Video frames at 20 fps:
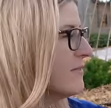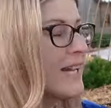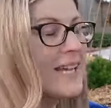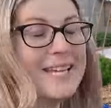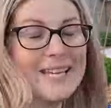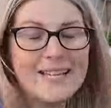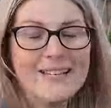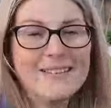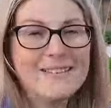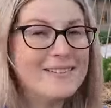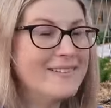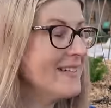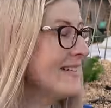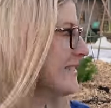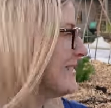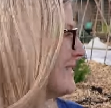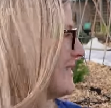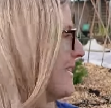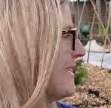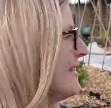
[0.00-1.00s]
again,
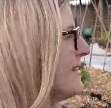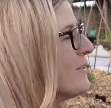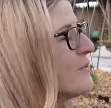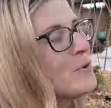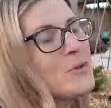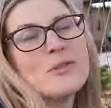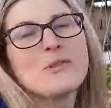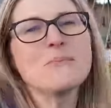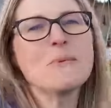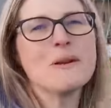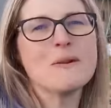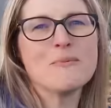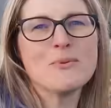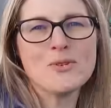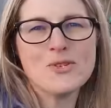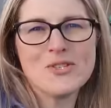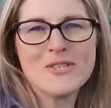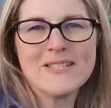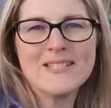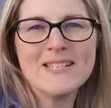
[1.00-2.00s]
let's say the gooseberry
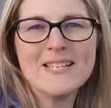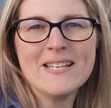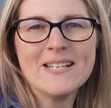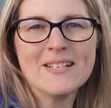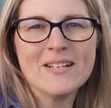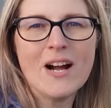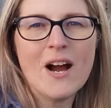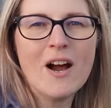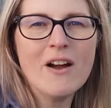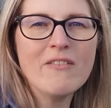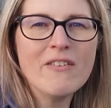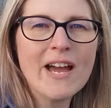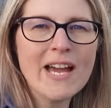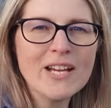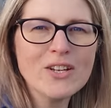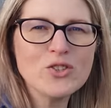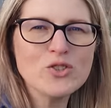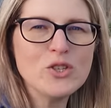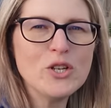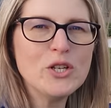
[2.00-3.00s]
bushes here, I've
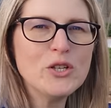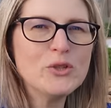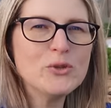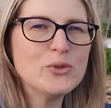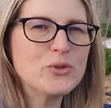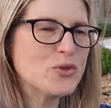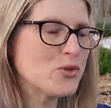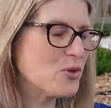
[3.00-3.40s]
actually used